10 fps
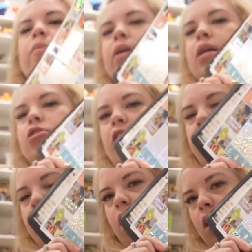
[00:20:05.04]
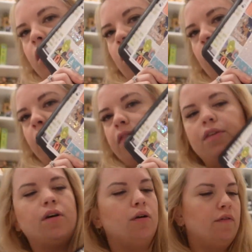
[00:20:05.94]
pretty. Shattered Hollow with
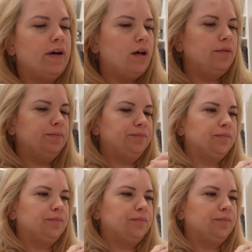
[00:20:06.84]
the Whoville.